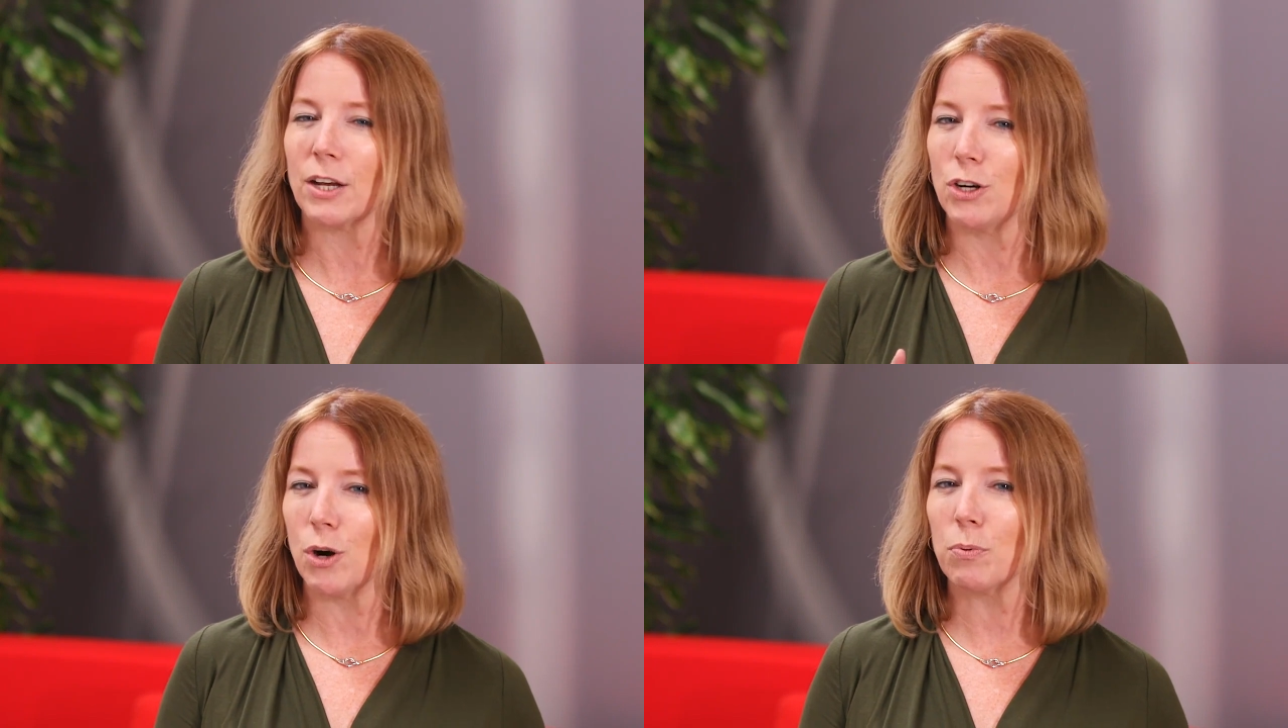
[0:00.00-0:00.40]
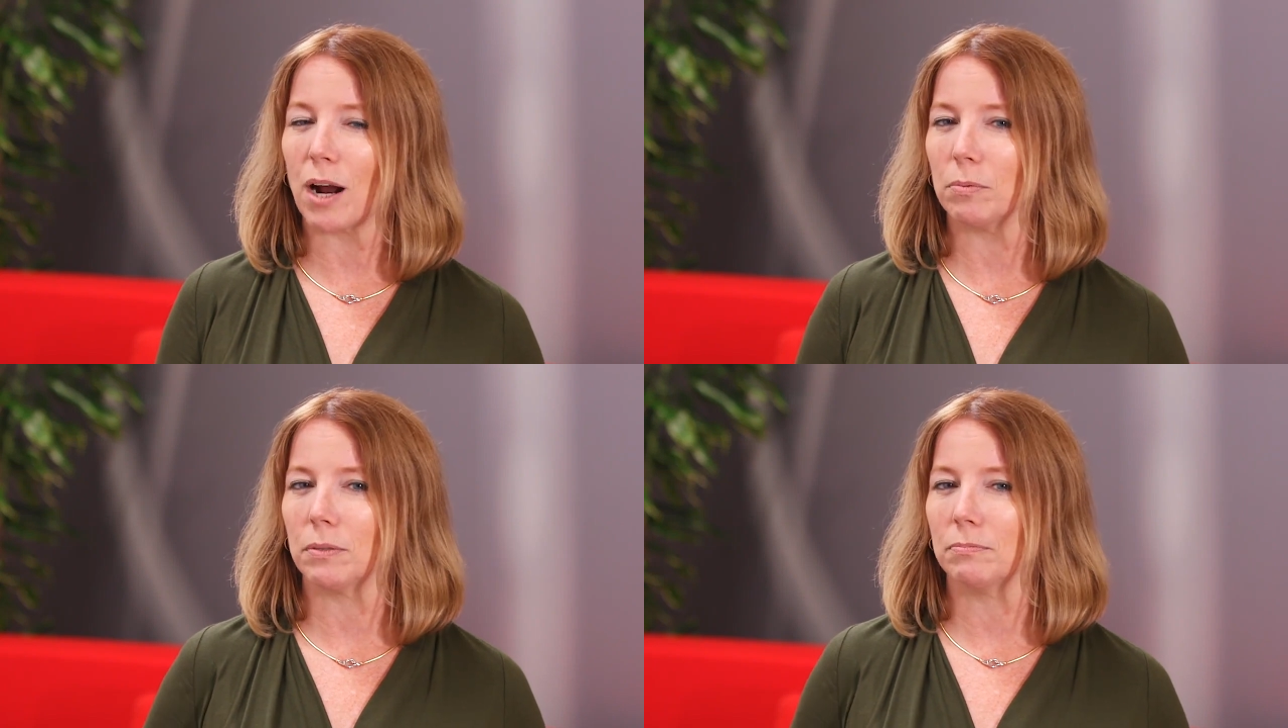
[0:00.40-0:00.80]
No
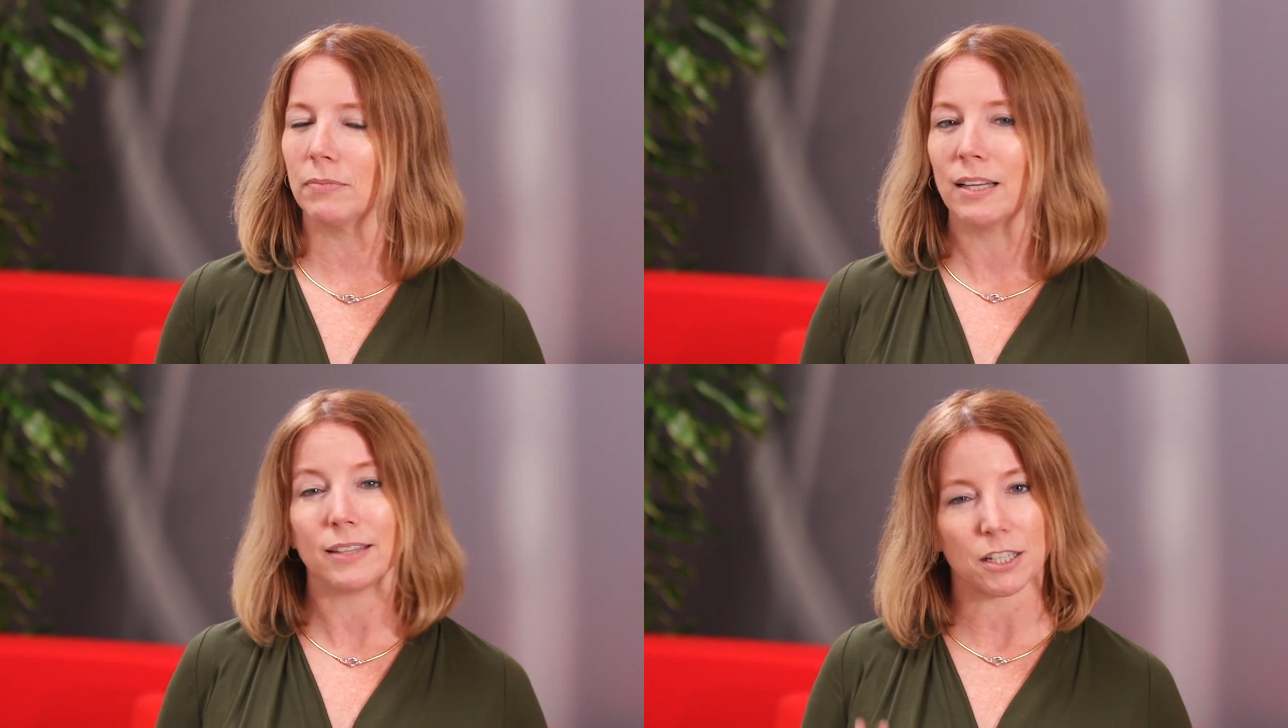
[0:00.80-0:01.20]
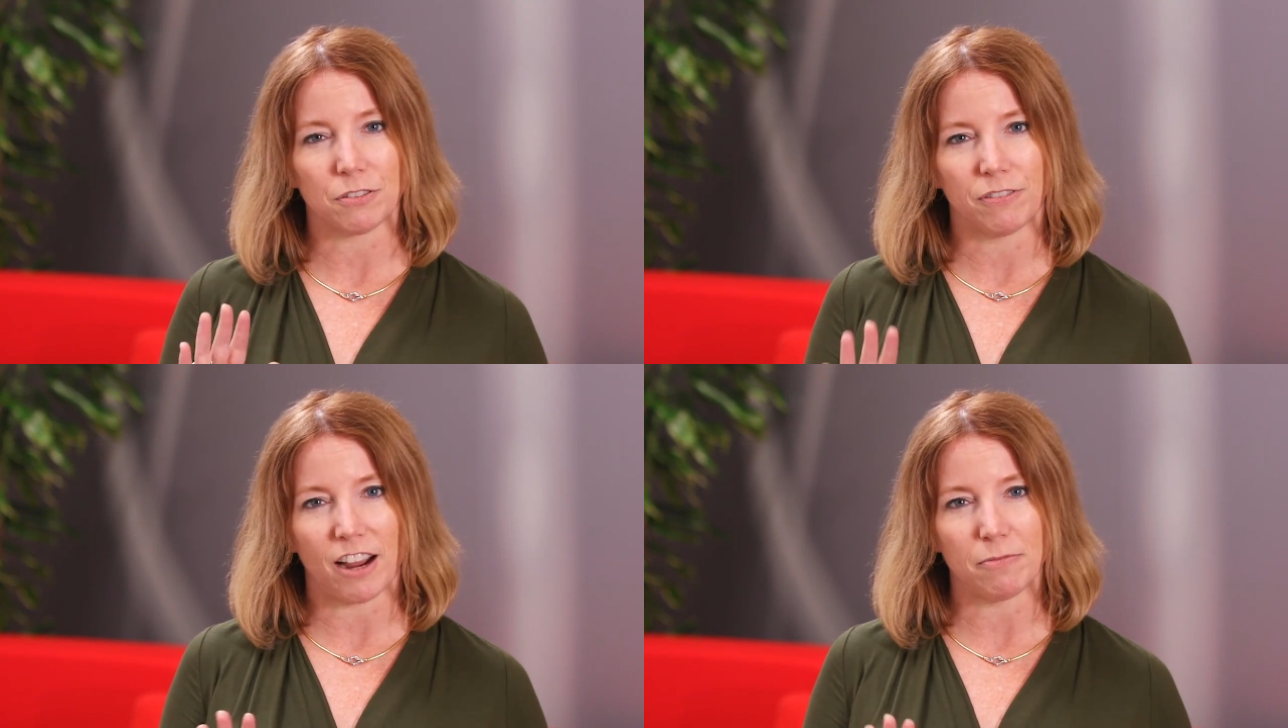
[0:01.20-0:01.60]
problem, that's
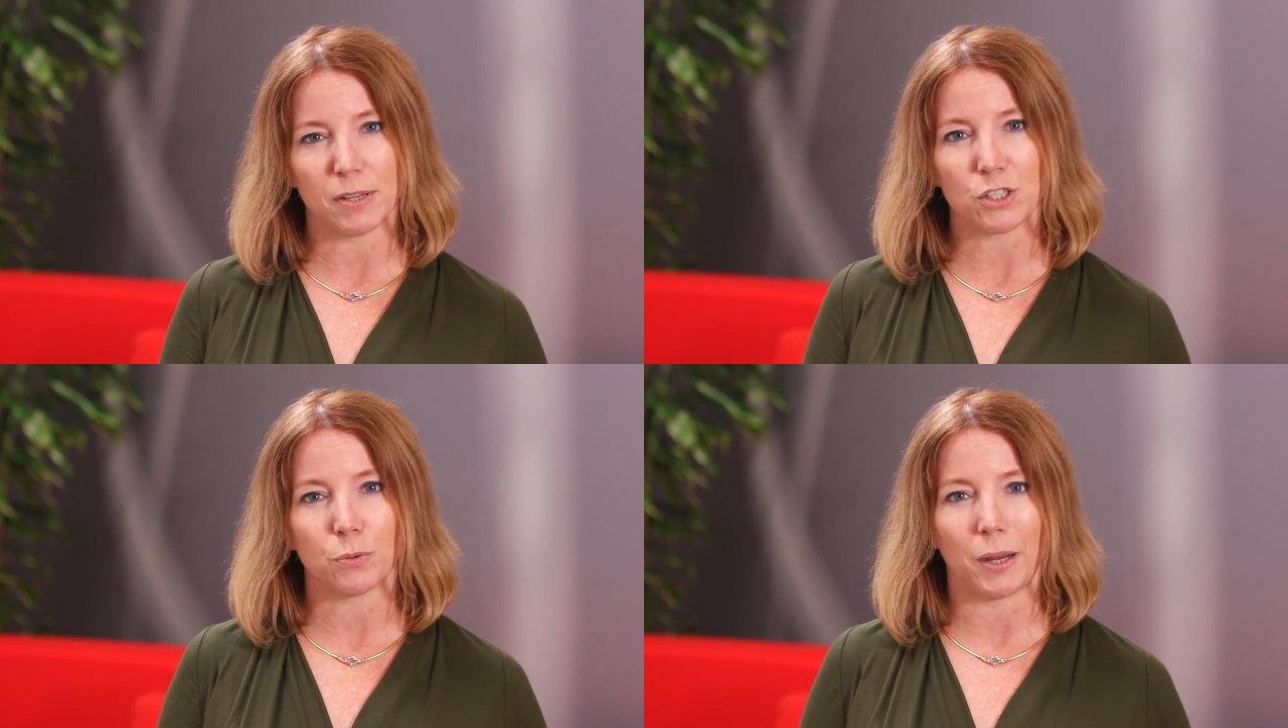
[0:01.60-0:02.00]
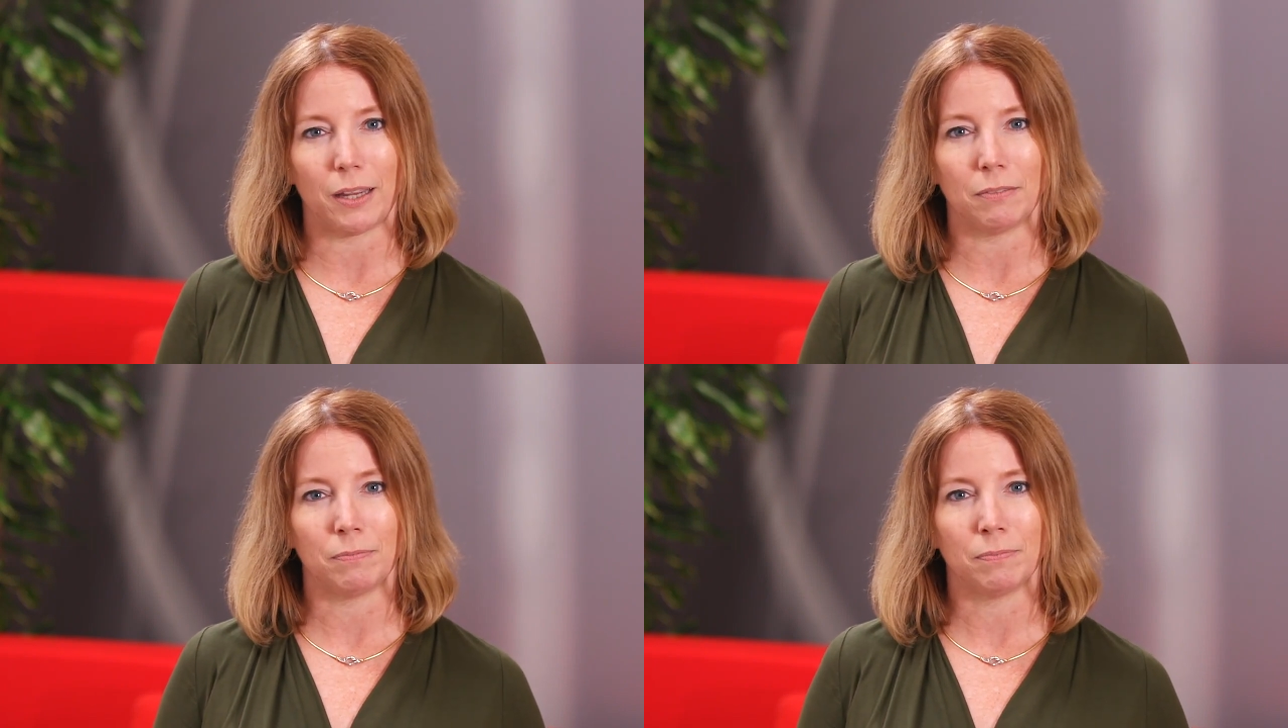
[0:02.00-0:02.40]
5 months away.